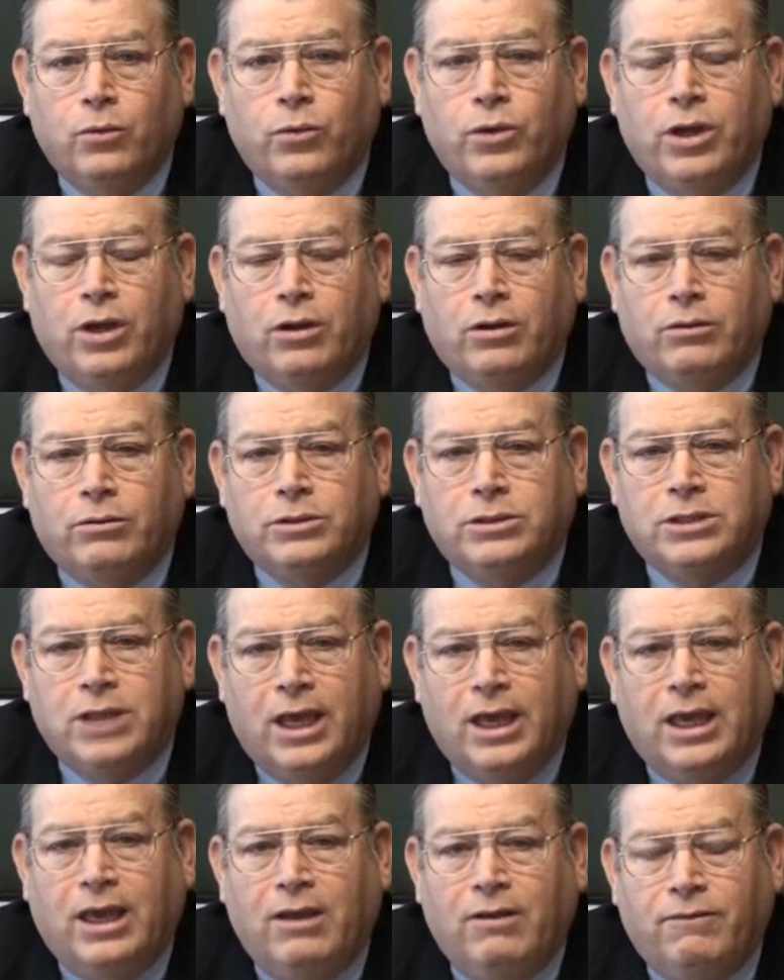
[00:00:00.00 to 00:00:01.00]
We are
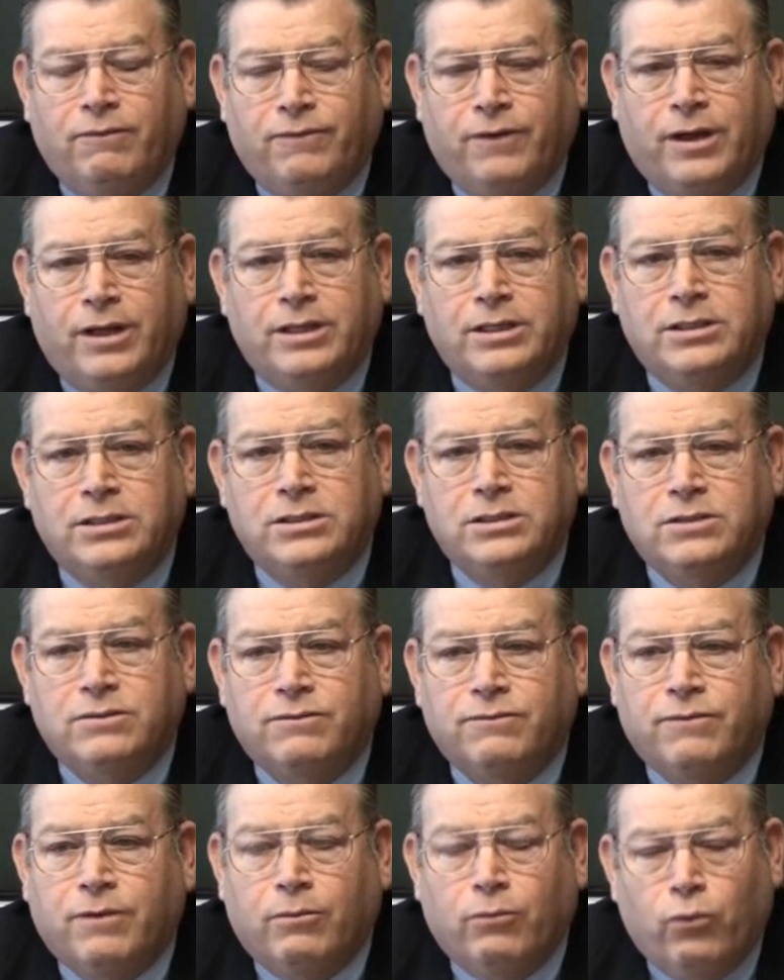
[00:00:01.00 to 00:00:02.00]
taking funds
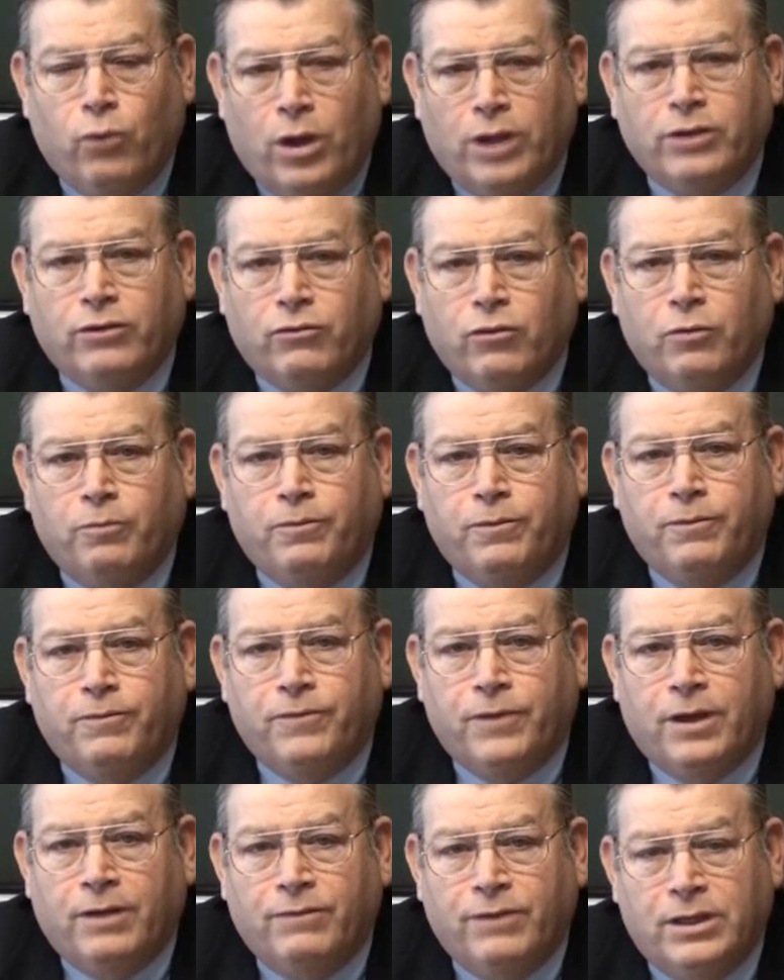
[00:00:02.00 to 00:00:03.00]
from one group
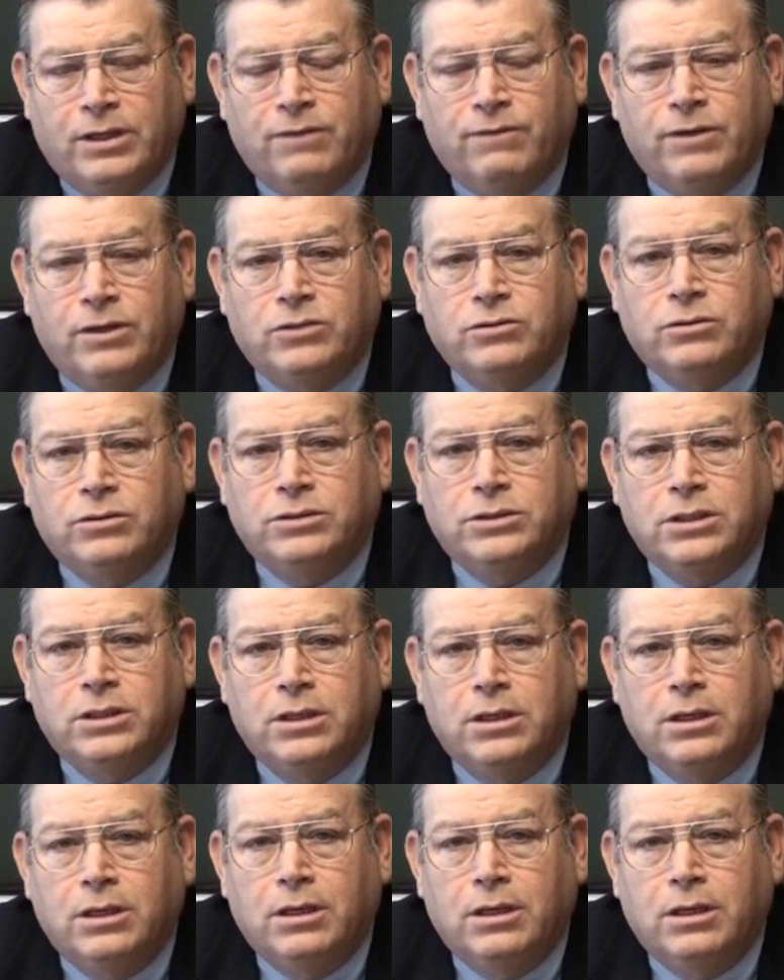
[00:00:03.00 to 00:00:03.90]
of individuals,